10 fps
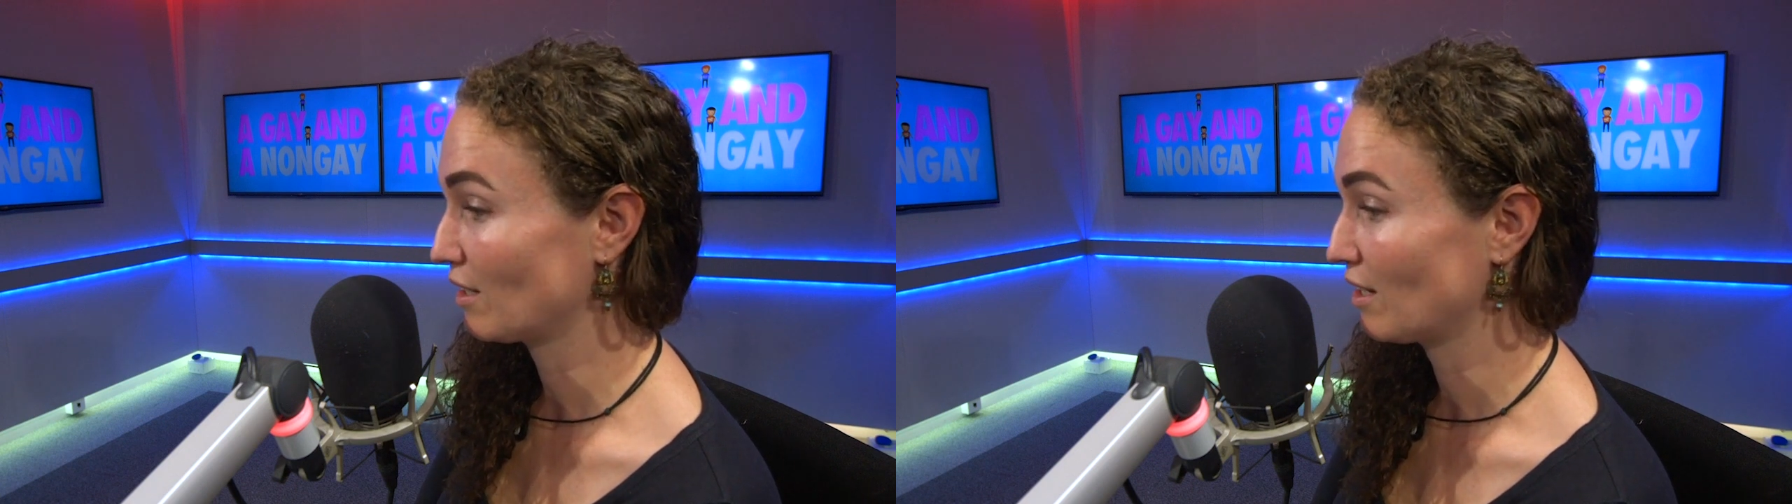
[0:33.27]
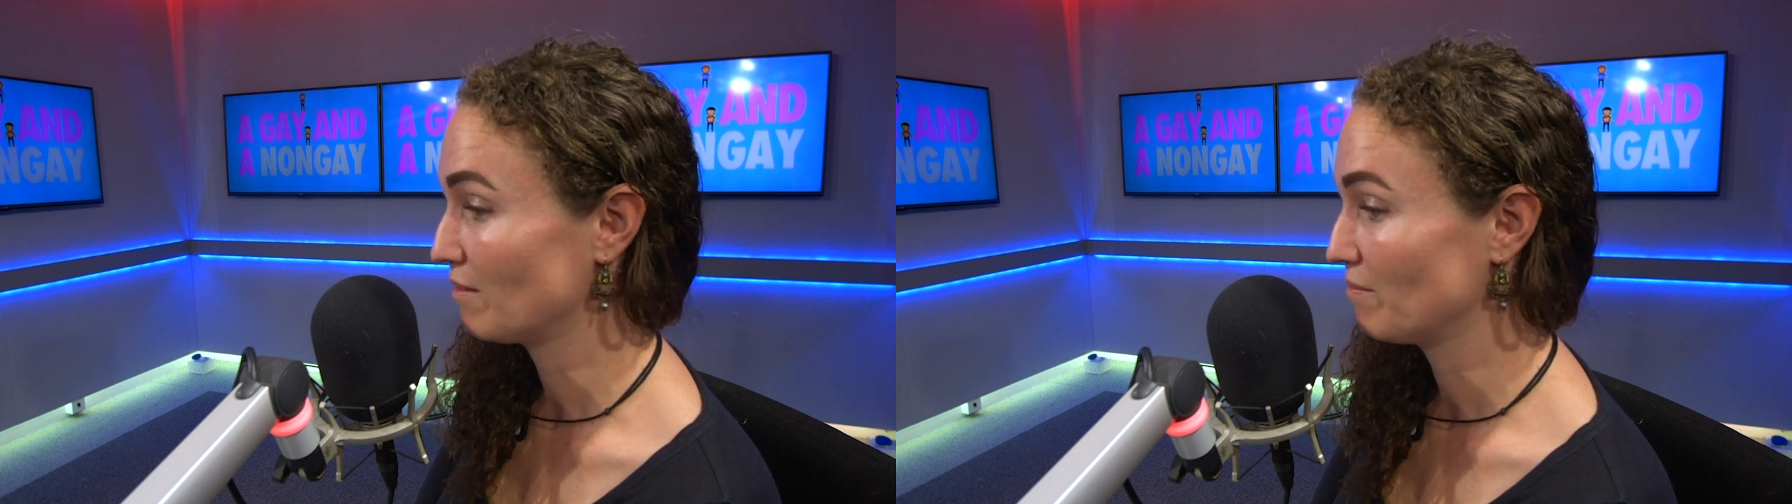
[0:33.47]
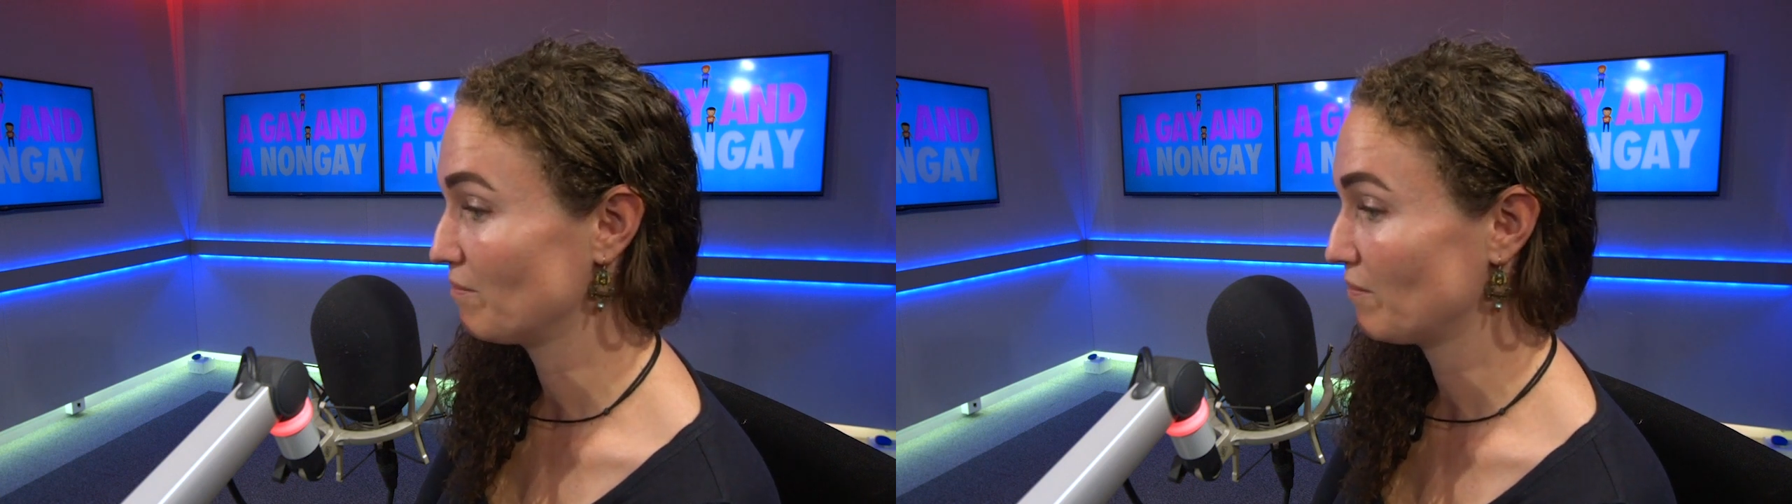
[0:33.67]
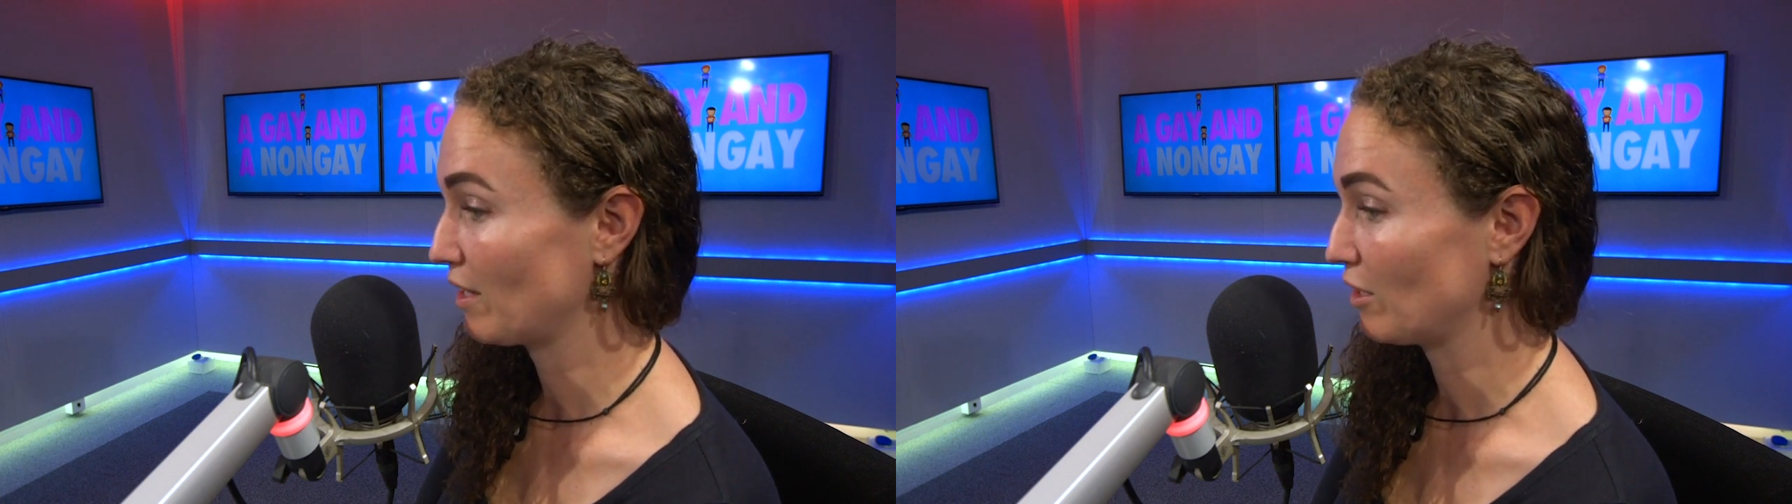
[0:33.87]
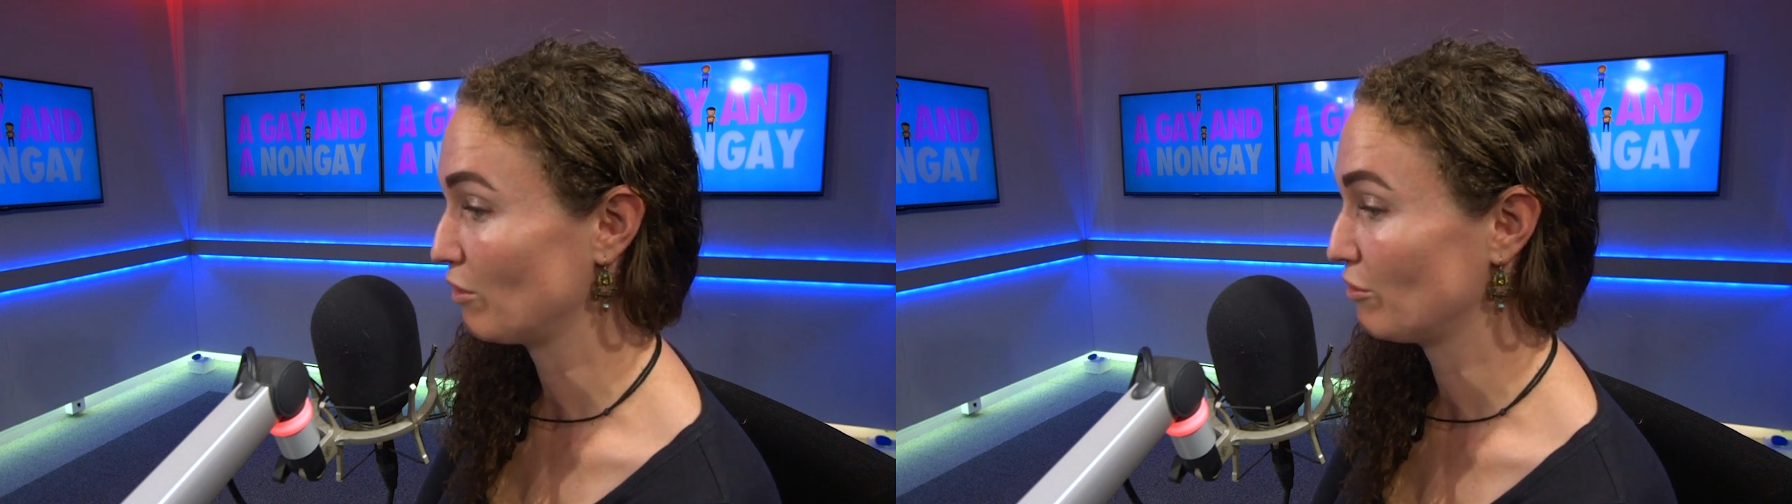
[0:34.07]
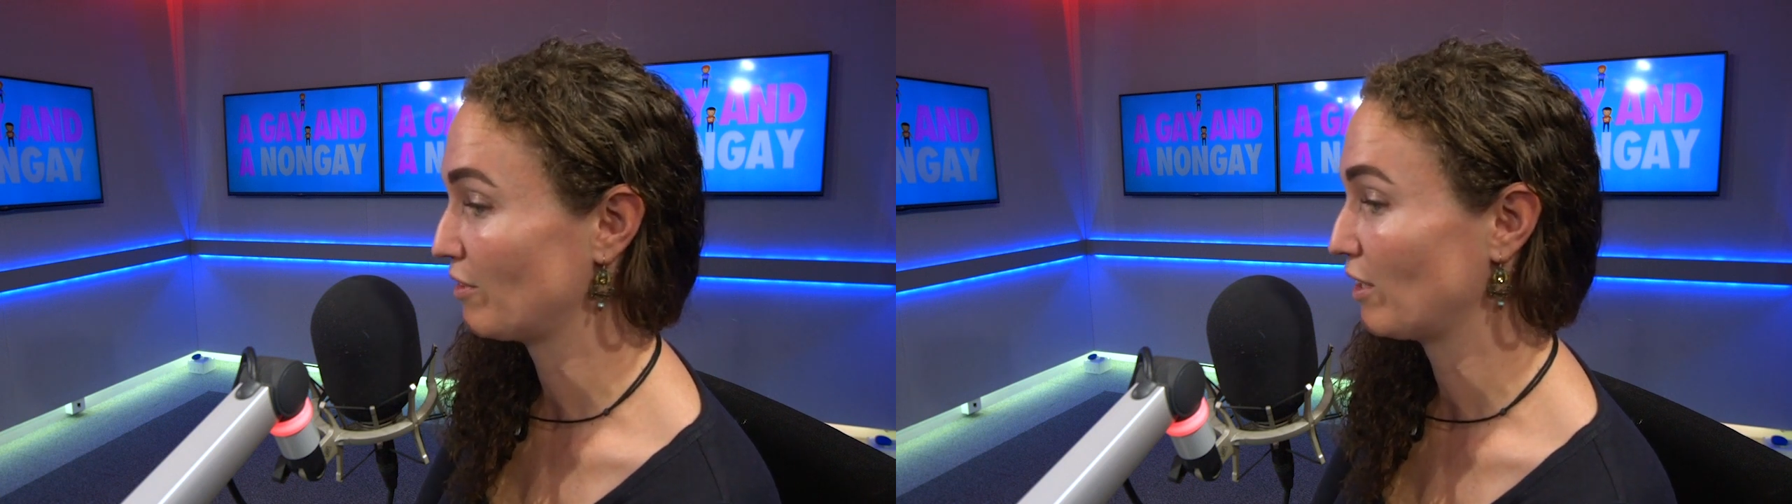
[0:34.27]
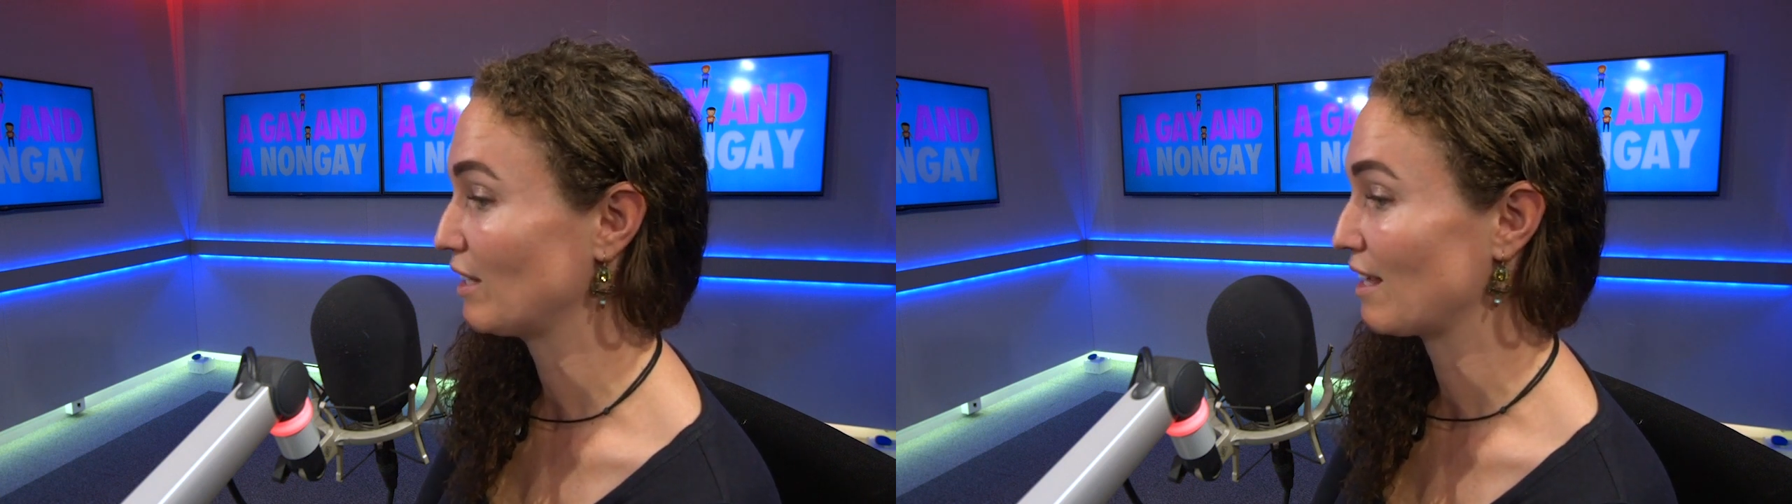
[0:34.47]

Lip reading: and who felt